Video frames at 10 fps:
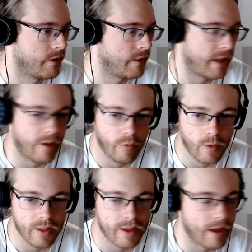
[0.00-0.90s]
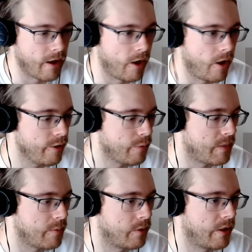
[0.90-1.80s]
Like, everyone, yeah, all these
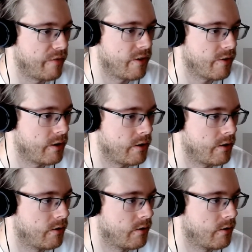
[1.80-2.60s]
people that visited